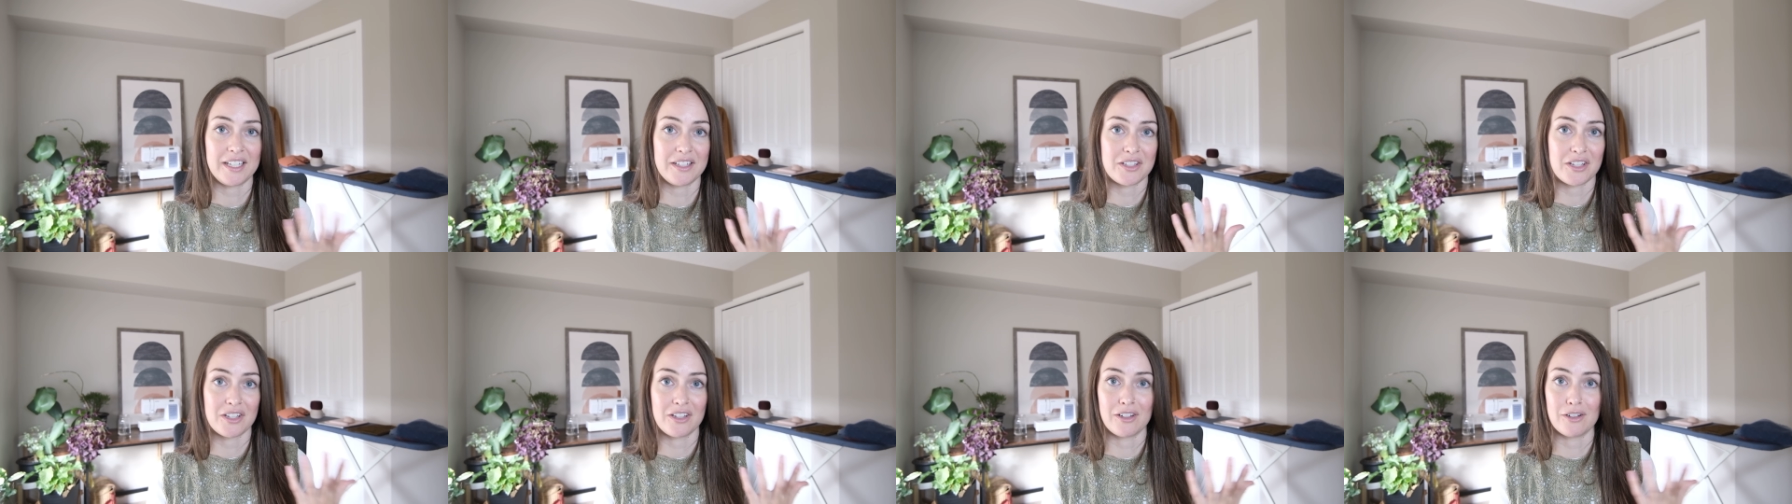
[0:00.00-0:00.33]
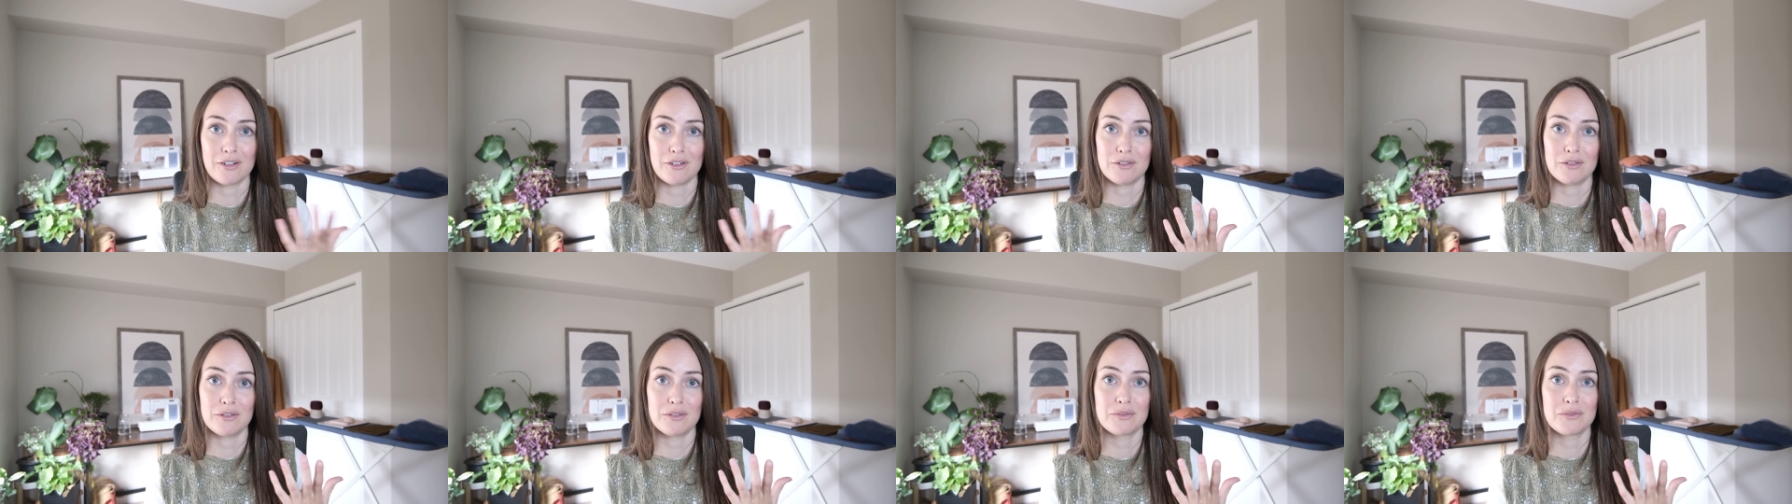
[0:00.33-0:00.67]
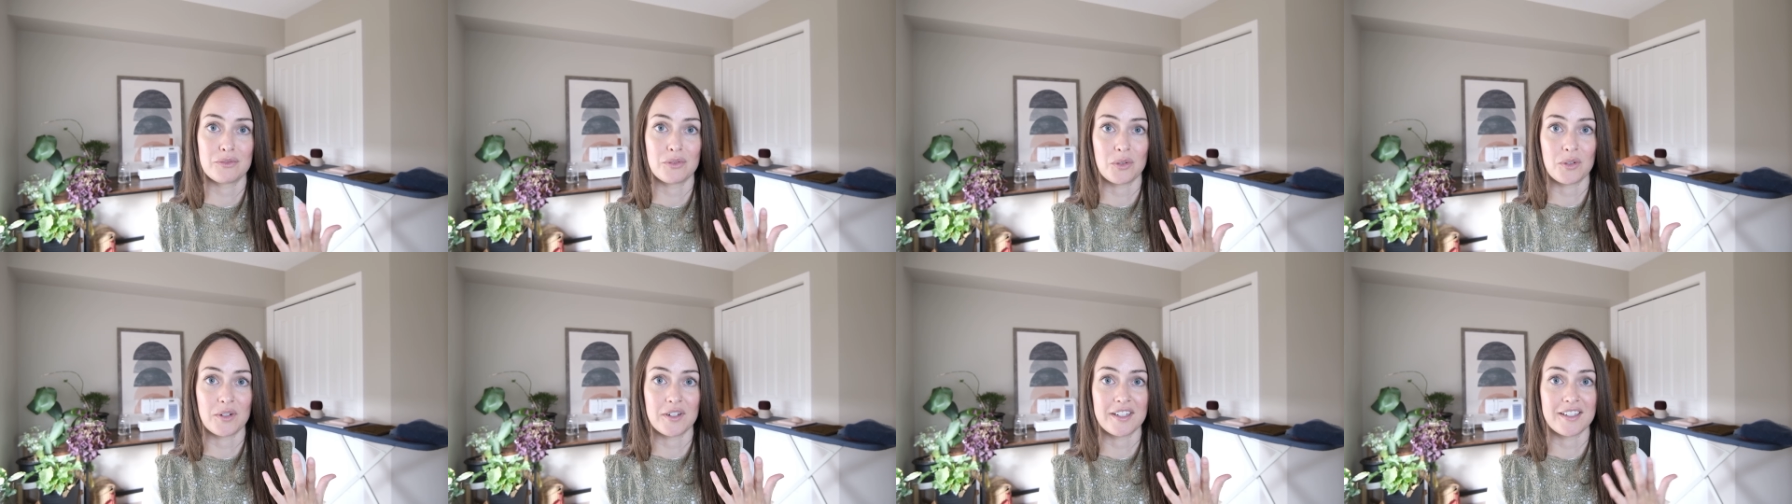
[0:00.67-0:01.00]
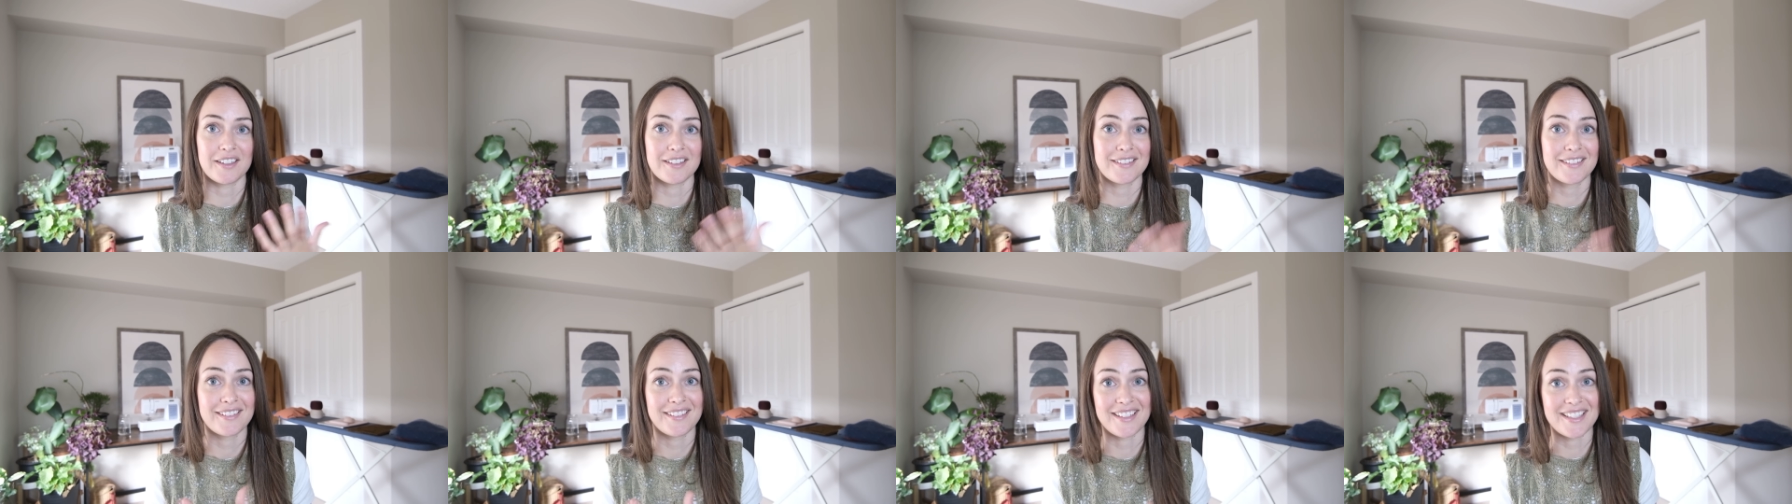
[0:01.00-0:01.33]
to go
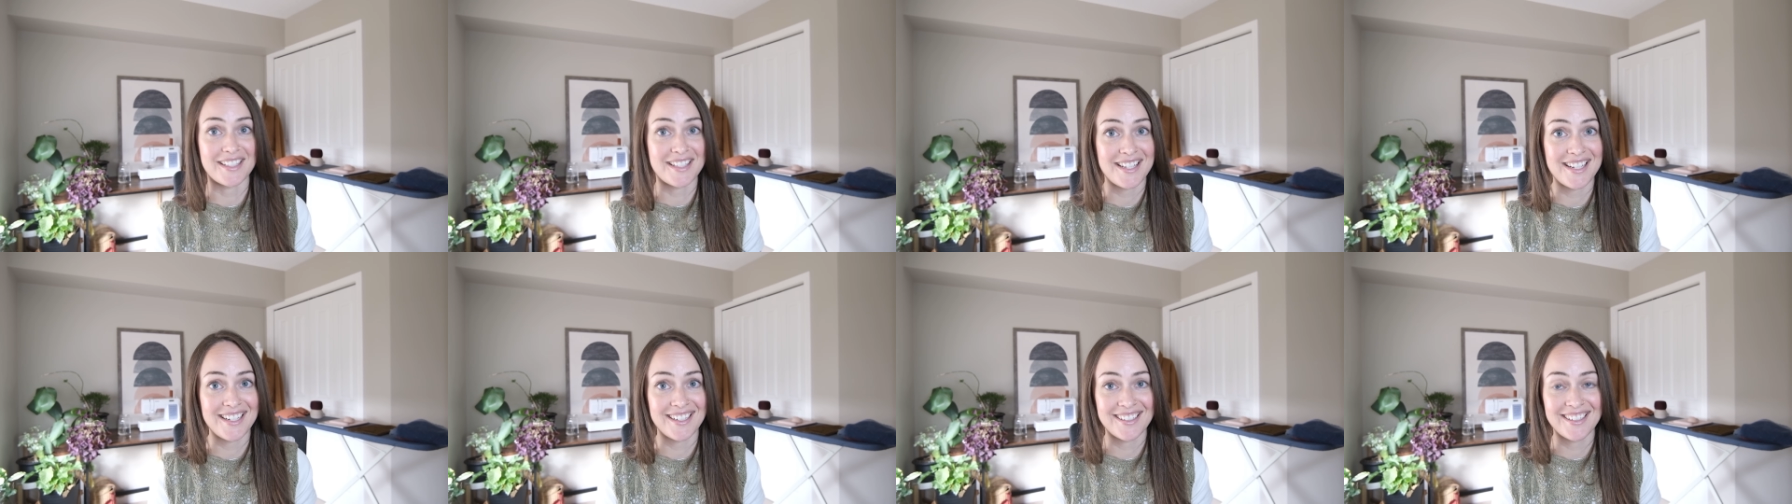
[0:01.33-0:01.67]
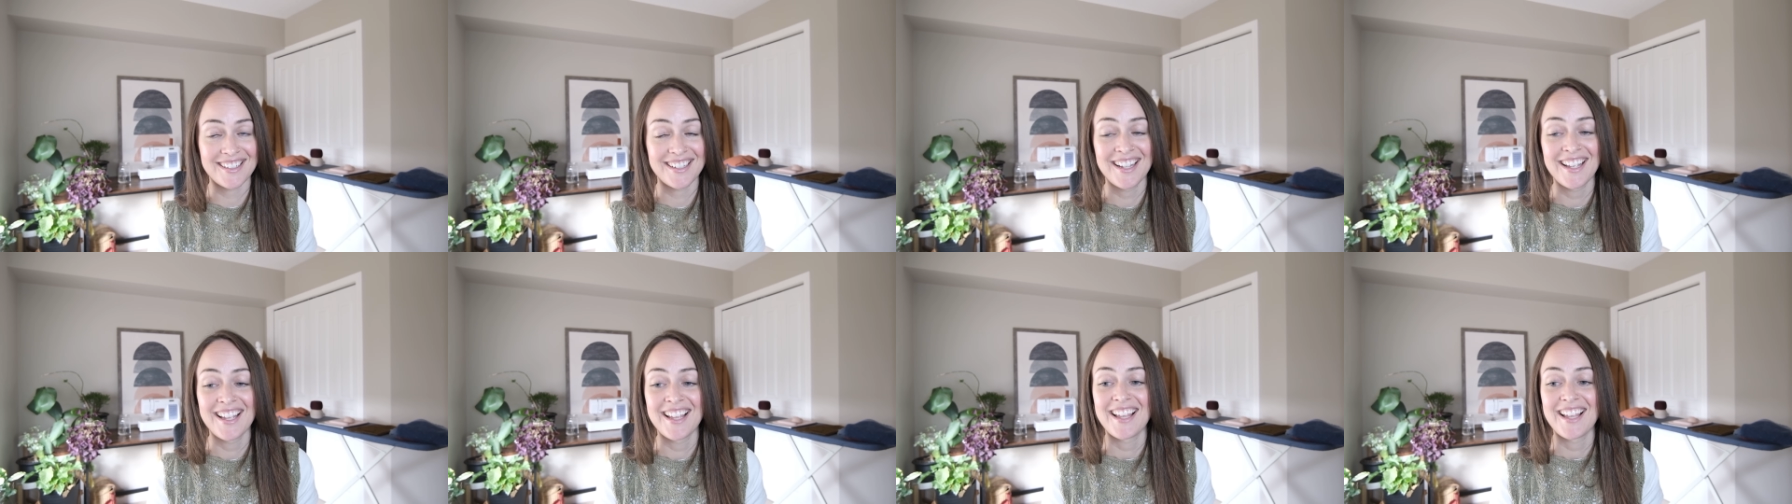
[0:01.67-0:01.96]
for this year.